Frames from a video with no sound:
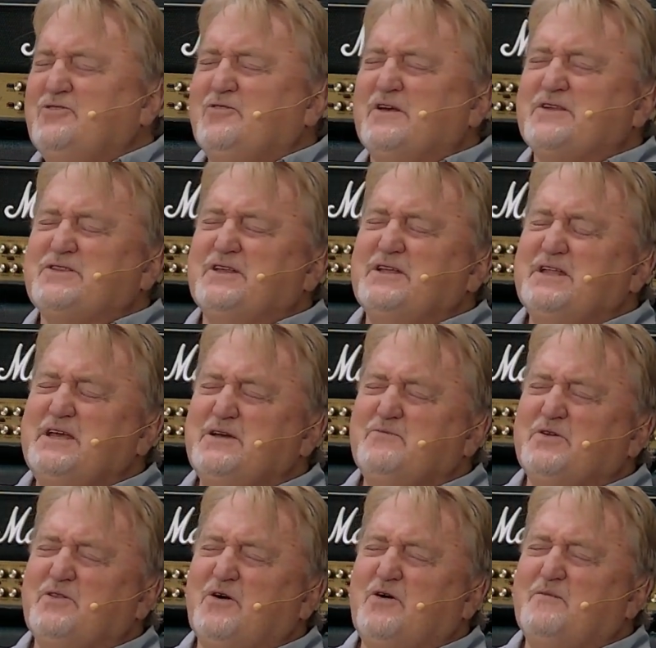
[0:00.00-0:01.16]
Trust in
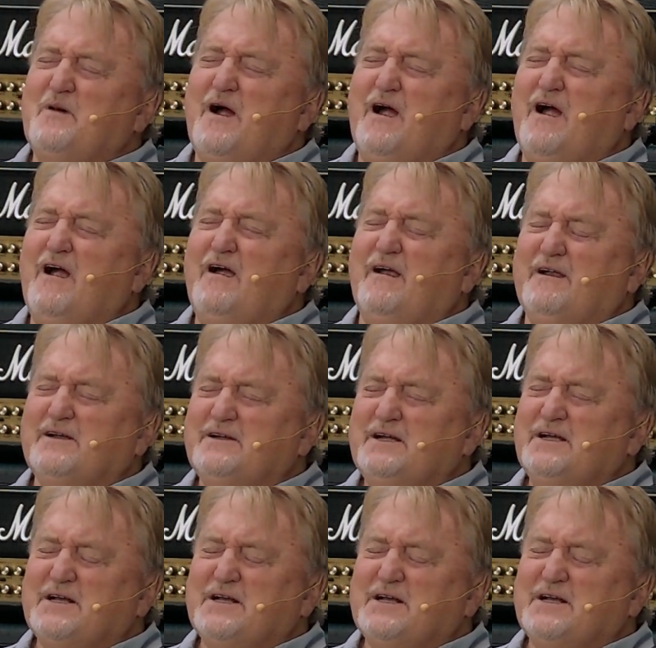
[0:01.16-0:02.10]
him with all my heart.